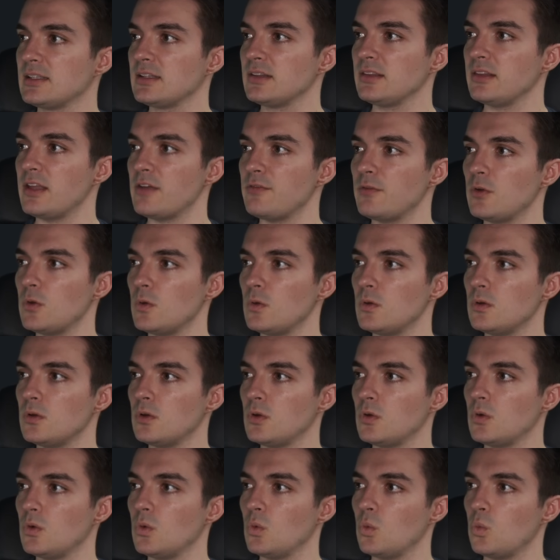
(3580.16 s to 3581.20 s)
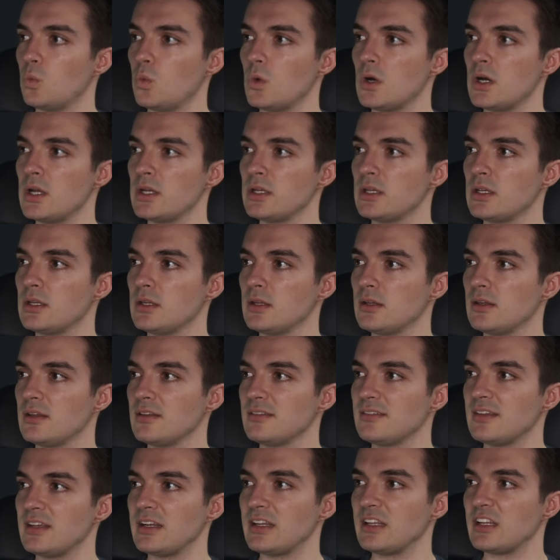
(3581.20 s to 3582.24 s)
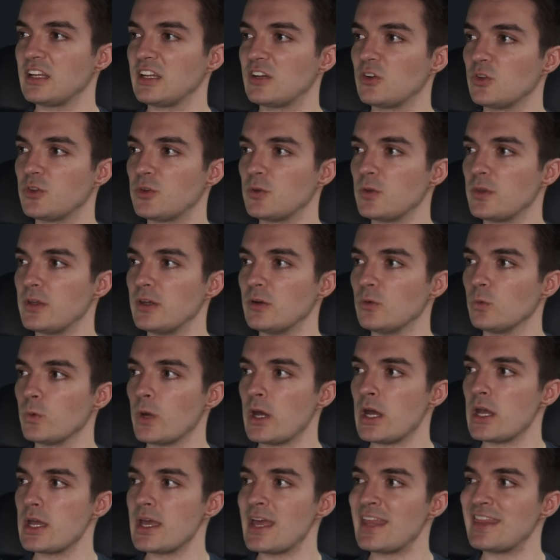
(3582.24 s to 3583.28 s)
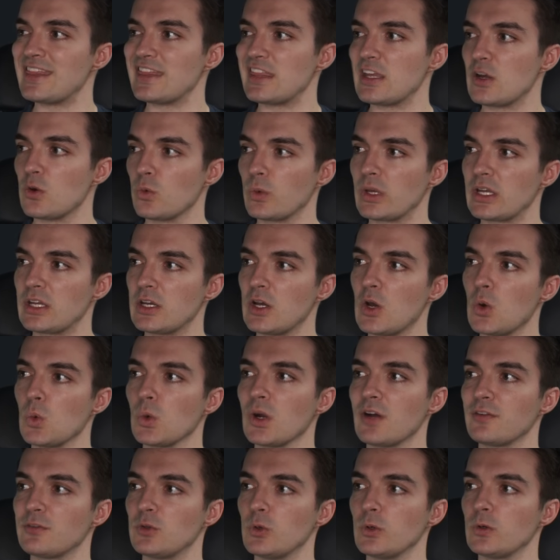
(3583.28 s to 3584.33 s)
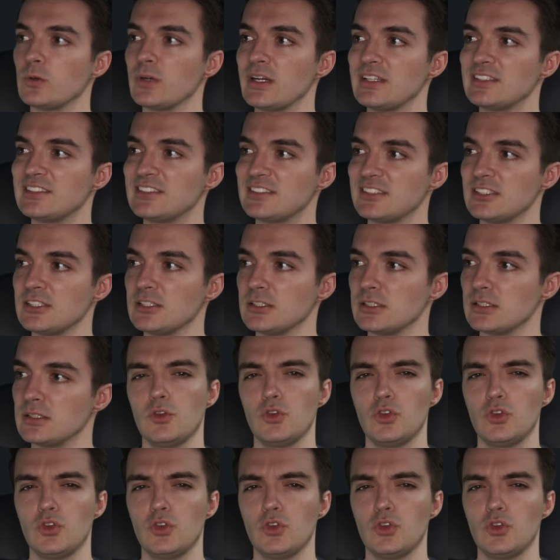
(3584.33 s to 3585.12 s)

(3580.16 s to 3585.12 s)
level 1, set it equal to the array, and there we go. We're off to a great start.